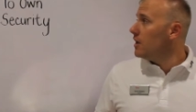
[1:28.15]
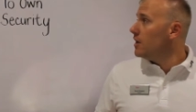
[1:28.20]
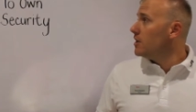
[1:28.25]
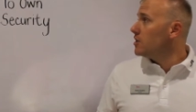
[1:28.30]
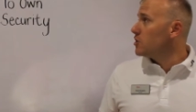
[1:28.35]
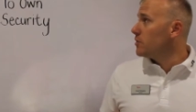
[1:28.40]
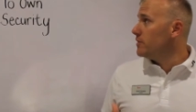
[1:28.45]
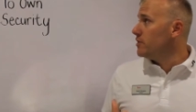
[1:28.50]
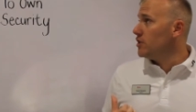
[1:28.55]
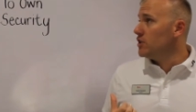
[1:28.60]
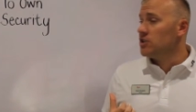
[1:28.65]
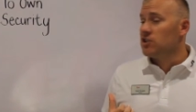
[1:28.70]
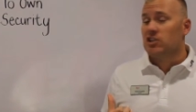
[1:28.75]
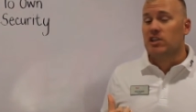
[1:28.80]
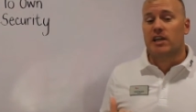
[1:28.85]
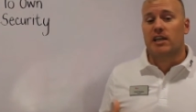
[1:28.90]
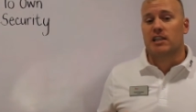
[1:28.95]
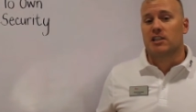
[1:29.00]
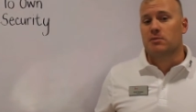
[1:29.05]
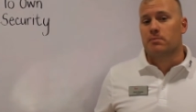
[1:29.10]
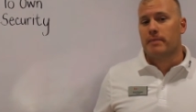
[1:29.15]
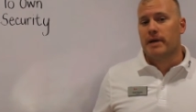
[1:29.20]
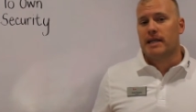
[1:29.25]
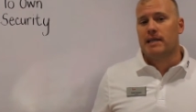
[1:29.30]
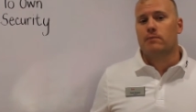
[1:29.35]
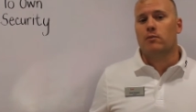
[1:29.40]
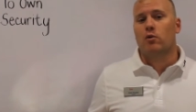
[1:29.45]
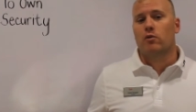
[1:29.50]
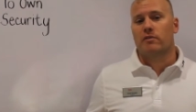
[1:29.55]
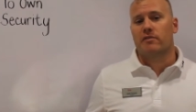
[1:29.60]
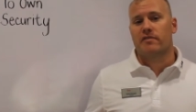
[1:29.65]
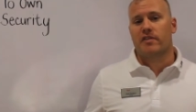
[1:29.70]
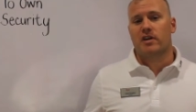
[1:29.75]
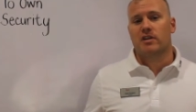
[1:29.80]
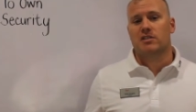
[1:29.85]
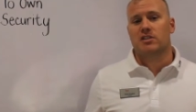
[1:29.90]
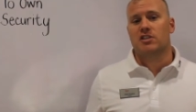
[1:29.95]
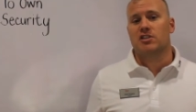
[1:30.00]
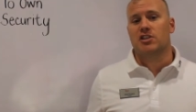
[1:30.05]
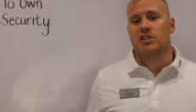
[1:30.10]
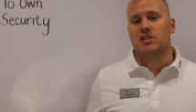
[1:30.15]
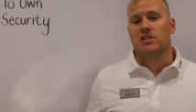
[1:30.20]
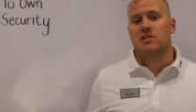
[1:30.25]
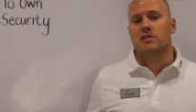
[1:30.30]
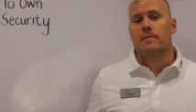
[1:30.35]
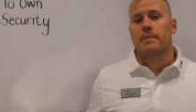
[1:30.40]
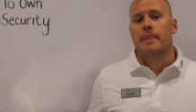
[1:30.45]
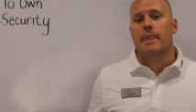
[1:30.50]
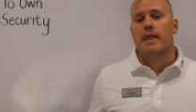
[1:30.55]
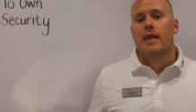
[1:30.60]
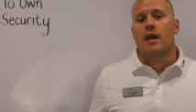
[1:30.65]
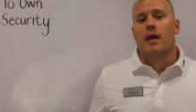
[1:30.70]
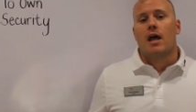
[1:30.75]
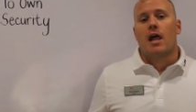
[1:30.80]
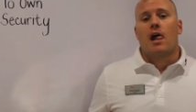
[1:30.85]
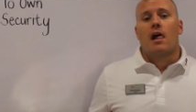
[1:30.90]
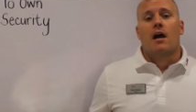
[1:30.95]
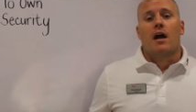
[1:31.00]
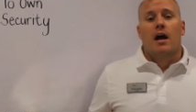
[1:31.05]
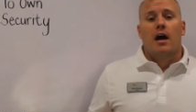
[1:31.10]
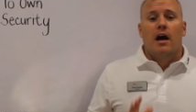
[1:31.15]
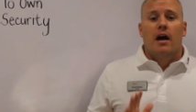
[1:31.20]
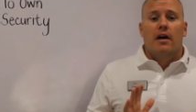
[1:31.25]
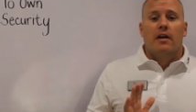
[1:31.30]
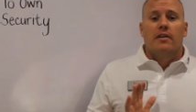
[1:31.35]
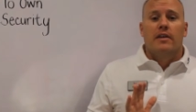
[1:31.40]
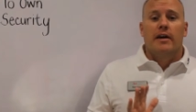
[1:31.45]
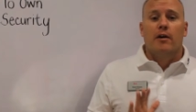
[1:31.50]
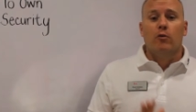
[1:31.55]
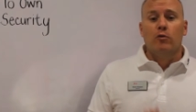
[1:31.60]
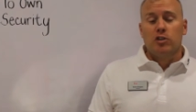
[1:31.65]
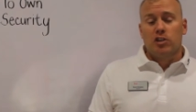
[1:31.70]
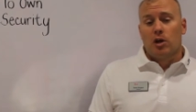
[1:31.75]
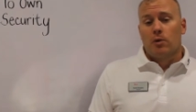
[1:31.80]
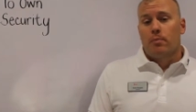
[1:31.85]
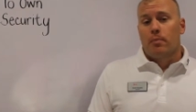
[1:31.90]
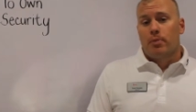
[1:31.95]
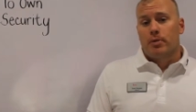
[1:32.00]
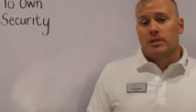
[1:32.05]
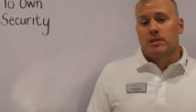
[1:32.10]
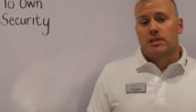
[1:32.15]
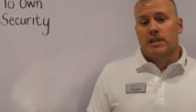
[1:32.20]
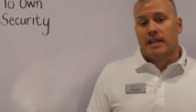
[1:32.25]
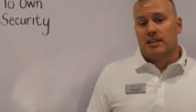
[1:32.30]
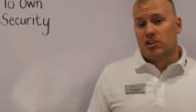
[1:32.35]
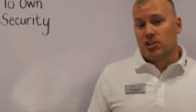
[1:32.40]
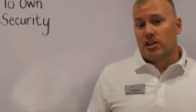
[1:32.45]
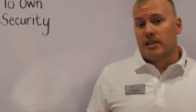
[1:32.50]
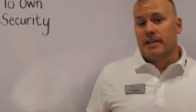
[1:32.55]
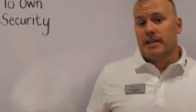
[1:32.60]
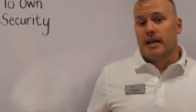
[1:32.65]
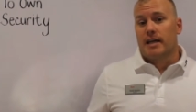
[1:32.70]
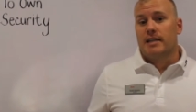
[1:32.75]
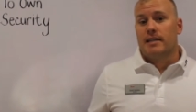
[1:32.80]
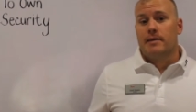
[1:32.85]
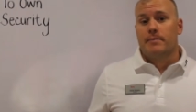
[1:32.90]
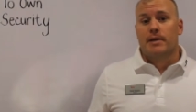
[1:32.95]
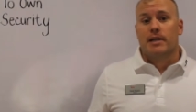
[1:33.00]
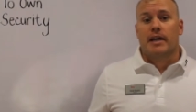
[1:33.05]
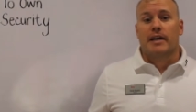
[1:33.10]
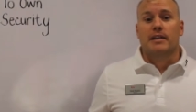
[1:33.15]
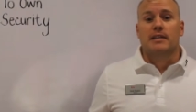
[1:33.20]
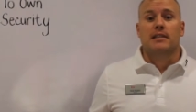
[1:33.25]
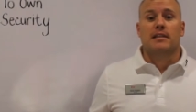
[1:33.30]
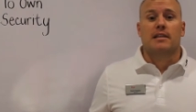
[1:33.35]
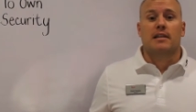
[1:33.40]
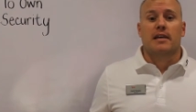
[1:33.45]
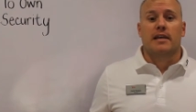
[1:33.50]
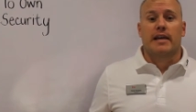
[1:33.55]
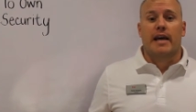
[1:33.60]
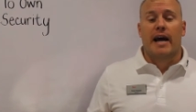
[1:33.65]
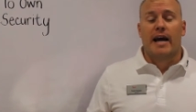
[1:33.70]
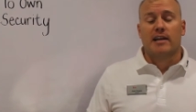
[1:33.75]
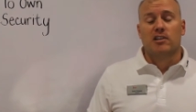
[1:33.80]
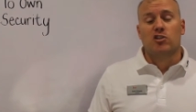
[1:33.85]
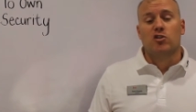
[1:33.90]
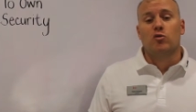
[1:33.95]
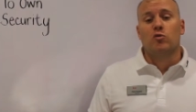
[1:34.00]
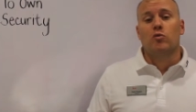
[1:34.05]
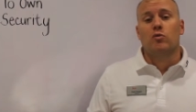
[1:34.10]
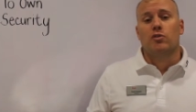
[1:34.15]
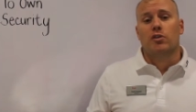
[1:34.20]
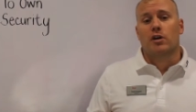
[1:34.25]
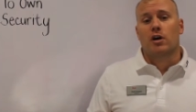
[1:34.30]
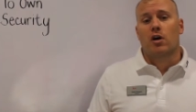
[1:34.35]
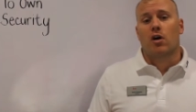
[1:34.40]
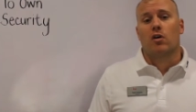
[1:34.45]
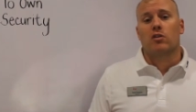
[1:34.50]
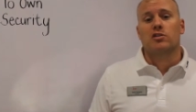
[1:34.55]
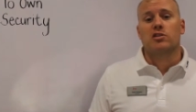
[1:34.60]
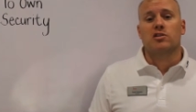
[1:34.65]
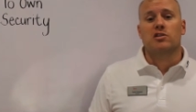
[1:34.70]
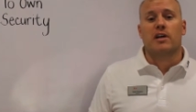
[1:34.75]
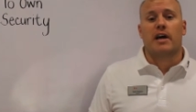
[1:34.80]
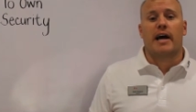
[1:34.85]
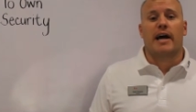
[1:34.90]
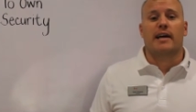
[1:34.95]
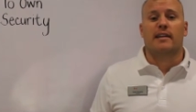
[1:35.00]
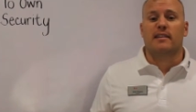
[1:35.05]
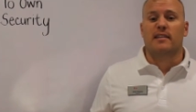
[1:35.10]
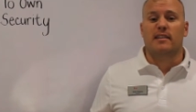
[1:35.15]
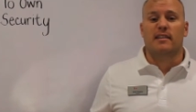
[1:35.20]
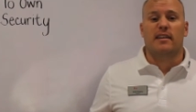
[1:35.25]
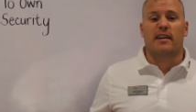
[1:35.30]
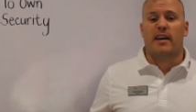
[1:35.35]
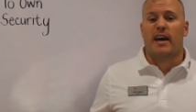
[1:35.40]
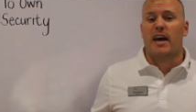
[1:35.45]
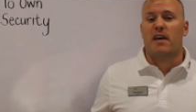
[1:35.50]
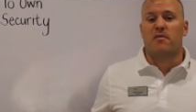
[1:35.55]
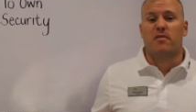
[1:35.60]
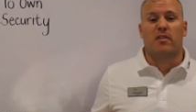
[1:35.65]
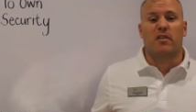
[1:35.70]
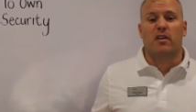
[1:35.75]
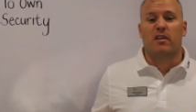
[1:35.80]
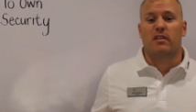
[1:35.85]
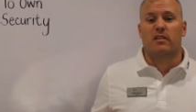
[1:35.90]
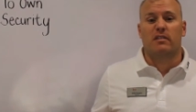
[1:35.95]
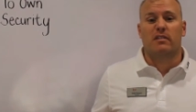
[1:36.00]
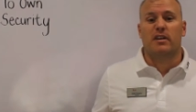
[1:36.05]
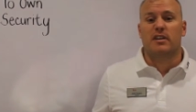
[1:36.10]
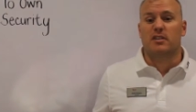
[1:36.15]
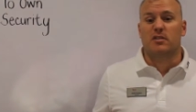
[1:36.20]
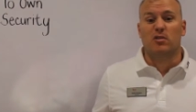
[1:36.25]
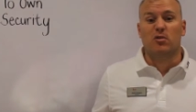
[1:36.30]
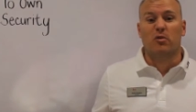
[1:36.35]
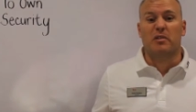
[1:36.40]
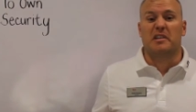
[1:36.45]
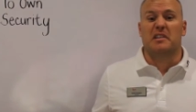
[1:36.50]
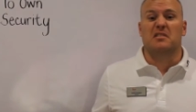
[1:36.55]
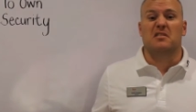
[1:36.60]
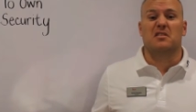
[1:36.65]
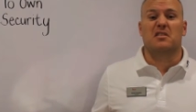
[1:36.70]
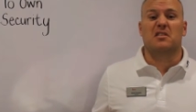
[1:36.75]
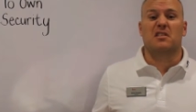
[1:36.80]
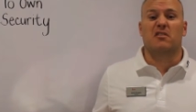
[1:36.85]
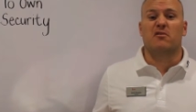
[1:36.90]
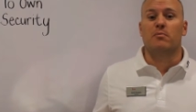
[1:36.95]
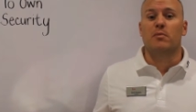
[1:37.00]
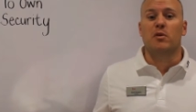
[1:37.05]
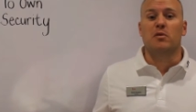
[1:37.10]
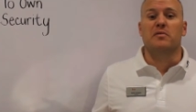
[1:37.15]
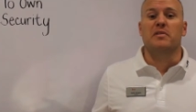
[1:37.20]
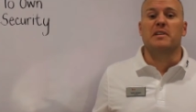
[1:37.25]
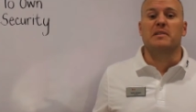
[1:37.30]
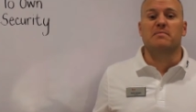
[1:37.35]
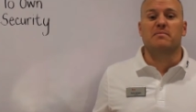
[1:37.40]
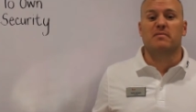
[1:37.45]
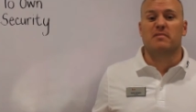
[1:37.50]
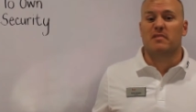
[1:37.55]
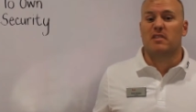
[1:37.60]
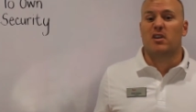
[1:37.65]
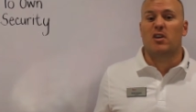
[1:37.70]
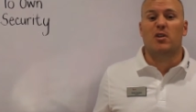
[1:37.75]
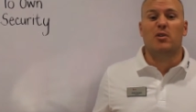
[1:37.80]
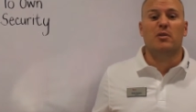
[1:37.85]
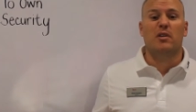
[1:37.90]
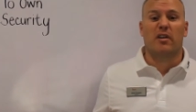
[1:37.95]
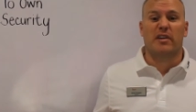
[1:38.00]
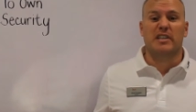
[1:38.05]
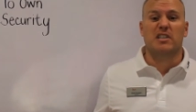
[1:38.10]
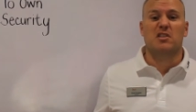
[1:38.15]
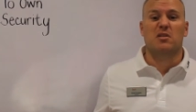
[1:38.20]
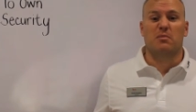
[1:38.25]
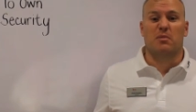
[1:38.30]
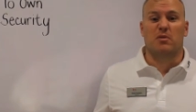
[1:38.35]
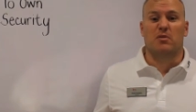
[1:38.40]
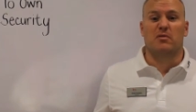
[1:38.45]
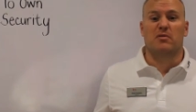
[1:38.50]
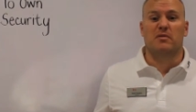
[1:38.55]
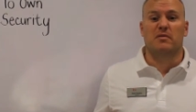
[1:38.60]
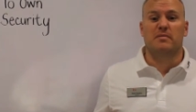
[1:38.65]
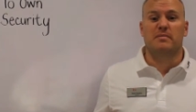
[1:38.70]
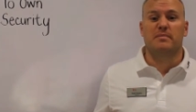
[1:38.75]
So as you can see, there's many more advantages. It also potentially eliminates the hassle, the cost, and the effort and annoyance of moving. Who likes to move?